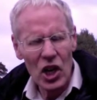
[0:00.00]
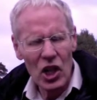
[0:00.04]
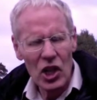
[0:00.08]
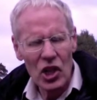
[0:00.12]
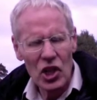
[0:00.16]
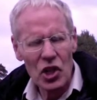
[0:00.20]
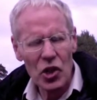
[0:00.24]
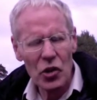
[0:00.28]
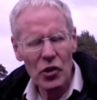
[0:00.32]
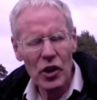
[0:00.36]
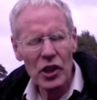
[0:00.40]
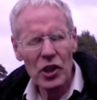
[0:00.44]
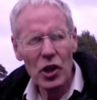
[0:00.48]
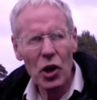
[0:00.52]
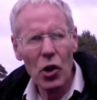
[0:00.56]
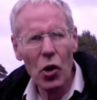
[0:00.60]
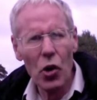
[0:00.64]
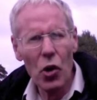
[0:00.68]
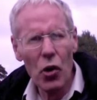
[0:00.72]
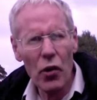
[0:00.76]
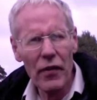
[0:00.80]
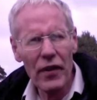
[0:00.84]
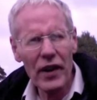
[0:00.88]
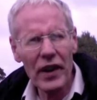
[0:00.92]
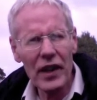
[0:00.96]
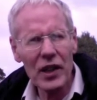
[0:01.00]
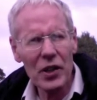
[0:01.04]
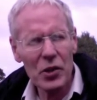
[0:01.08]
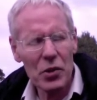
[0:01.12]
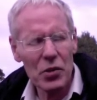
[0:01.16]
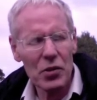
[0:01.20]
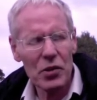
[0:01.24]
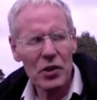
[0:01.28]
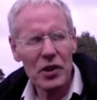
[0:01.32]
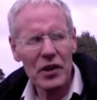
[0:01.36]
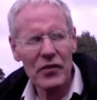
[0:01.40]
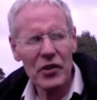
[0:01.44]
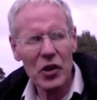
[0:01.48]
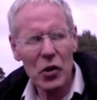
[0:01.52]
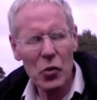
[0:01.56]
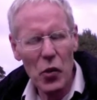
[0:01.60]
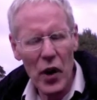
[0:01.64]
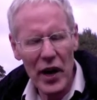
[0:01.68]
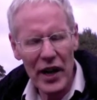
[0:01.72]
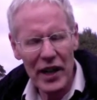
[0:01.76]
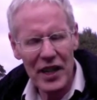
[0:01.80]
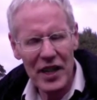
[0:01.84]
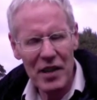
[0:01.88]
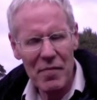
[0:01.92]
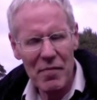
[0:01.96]
so that overload of the
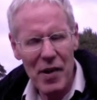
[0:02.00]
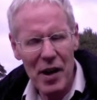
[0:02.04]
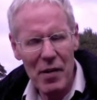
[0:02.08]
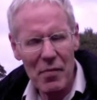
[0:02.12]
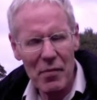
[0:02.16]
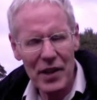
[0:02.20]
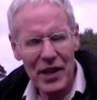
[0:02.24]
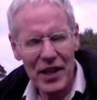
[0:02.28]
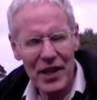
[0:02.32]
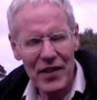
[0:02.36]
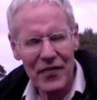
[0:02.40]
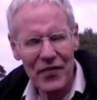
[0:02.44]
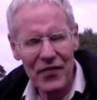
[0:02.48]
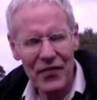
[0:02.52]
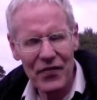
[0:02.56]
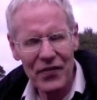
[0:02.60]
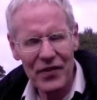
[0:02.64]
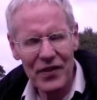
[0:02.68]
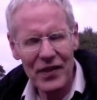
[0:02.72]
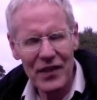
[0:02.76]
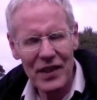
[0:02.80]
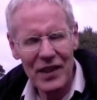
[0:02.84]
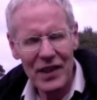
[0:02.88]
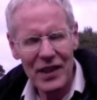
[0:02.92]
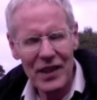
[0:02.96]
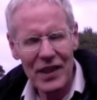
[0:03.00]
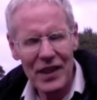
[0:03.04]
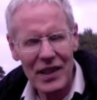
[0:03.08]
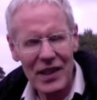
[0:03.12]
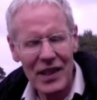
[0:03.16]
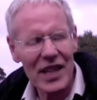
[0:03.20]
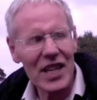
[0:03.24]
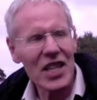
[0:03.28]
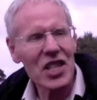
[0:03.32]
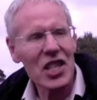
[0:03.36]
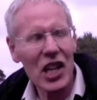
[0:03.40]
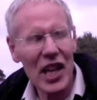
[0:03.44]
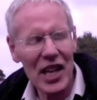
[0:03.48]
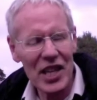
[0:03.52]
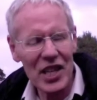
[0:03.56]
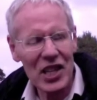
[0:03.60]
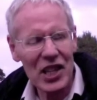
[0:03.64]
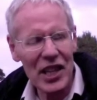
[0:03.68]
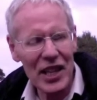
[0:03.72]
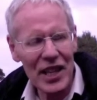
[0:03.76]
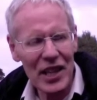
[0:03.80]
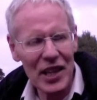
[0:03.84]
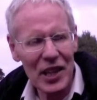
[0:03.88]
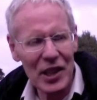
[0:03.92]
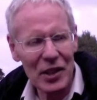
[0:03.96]
working memory is less
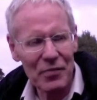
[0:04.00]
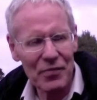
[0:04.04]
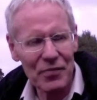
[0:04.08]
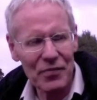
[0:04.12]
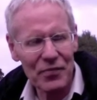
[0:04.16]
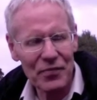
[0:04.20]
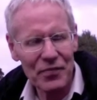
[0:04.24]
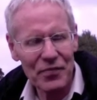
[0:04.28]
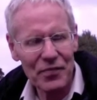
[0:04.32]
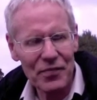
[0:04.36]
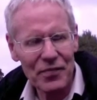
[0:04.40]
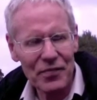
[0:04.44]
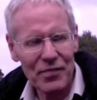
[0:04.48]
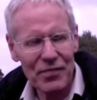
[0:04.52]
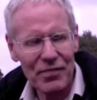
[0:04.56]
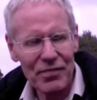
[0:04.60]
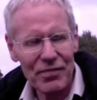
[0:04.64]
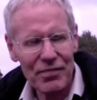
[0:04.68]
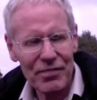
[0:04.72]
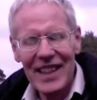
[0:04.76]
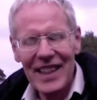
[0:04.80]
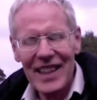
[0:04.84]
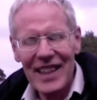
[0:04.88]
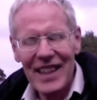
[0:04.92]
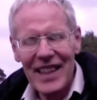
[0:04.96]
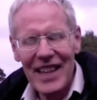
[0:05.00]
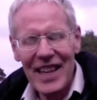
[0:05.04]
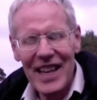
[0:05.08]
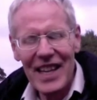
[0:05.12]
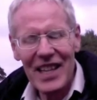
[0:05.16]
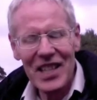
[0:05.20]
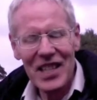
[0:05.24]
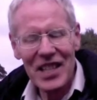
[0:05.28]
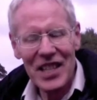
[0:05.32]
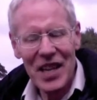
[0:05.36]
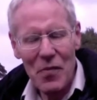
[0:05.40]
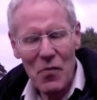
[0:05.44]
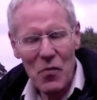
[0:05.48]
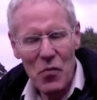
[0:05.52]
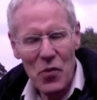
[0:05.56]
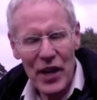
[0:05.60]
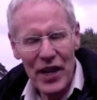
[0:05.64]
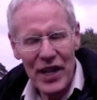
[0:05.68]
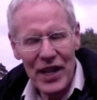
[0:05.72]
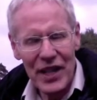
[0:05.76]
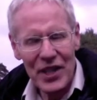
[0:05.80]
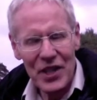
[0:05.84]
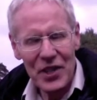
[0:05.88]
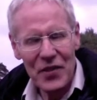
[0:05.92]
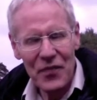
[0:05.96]
likely? In some
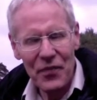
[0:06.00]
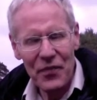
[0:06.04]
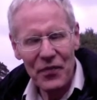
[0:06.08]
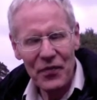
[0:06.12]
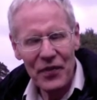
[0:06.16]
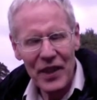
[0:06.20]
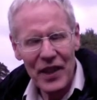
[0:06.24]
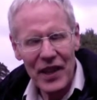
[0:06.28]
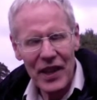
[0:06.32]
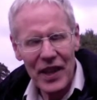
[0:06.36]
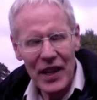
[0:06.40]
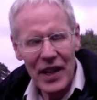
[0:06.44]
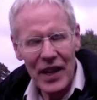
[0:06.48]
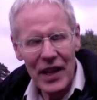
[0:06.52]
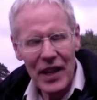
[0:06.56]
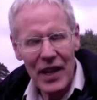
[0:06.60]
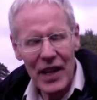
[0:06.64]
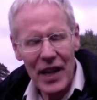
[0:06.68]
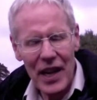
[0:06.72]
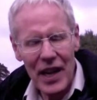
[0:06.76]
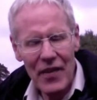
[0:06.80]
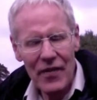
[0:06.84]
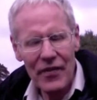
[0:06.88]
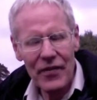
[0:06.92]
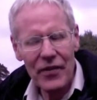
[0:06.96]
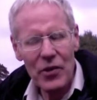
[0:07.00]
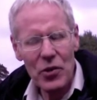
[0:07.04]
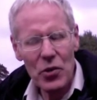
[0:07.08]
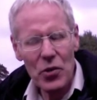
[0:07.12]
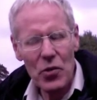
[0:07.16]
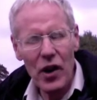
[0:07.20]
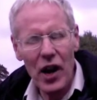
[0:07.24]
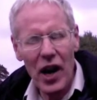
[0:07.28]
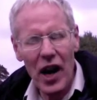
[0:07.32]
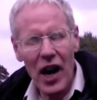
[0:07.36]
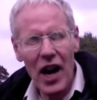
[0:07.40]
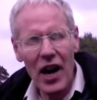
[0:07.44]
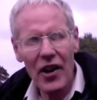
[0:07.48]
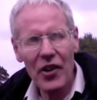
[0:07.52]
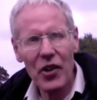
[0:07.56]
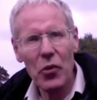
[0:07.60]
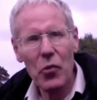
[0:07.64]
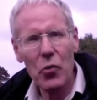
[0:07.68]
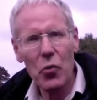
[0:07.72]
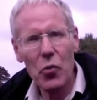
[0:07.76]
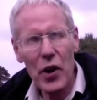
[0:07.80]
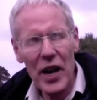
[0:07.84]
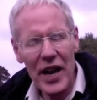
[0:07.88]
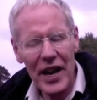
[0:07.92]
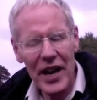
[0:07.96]
ways, if you are
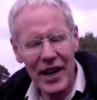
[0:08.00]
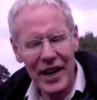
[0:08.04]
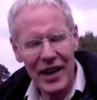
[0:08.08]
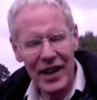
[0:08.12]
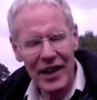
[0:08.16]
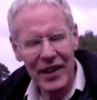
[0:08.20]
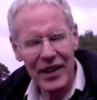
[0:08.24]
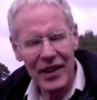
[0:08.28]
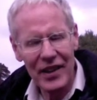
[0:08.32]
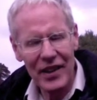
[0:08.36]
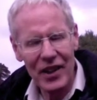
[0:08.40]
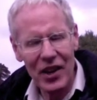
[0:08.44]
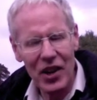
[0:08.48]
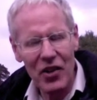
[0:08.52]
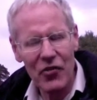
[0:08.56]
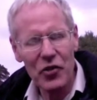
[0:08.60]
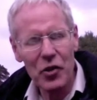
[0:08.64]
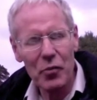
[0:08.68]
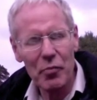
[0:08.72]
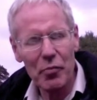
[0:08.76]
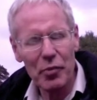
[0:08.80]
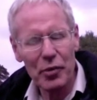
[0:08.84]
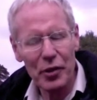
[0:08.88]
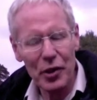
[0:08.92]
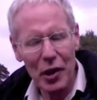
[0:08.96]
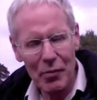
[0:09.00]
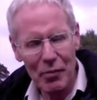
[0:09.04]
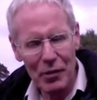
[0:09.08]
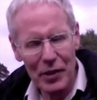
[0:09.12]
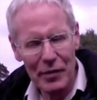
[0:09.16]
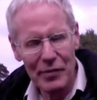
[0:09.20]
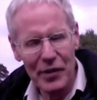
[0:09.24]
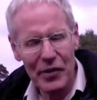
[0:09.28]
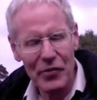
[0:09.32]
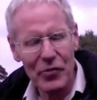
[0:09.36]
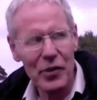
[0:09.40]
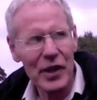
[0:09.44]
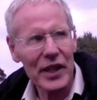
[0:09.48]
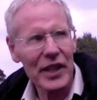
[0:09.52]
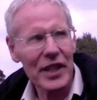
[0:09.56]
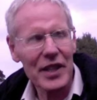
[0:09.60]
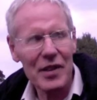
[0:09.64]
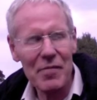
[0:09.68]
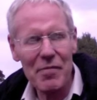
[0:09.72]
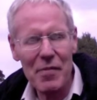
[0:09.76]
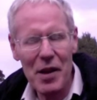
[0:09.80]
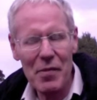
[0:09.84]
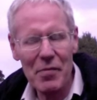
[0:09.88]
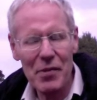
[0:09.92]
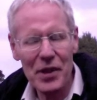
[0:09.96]
aware of the problem of
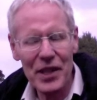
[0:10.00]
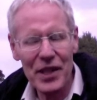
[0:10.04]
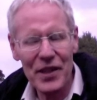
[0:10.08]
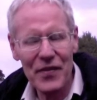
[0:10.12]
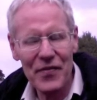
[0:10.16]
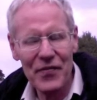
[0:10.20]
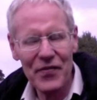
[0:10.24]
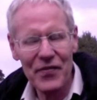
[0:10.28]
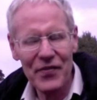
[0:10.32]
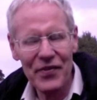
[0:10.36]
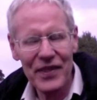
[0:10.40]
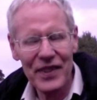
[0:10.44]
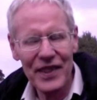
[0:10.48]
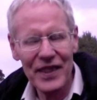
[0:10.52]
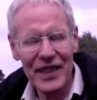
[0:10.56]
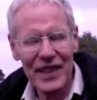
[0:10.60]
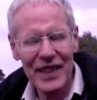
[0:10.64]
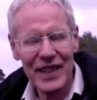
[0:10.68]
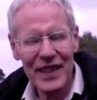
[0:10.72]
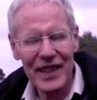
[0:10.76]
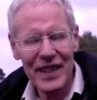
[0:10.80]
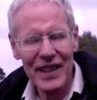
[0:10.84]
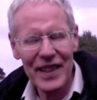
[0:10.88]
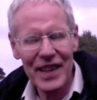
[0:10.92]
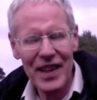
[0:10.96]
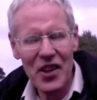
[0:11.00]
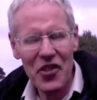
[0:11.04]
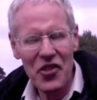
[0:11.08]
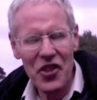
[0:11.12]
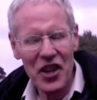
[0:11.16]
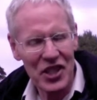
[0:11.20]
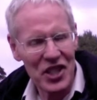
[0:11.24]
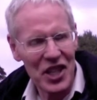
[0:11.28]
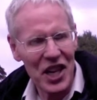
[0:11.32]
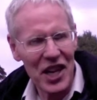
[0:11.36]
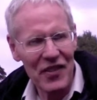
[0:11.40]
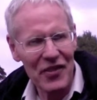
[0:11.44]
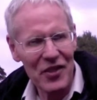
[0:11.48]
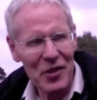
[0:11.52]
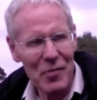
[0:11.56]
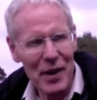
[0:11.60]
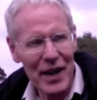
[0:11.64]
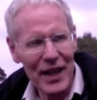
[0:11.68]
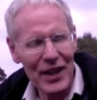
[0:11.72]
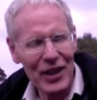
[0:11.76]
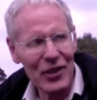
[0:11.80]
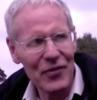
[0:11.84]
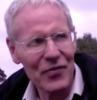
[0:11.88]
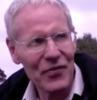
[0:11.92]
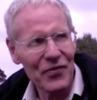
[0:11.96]
working memory, that's half the
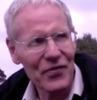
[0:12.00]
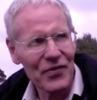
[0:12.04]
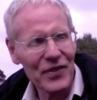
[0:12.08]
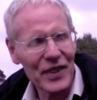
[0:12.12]
battle.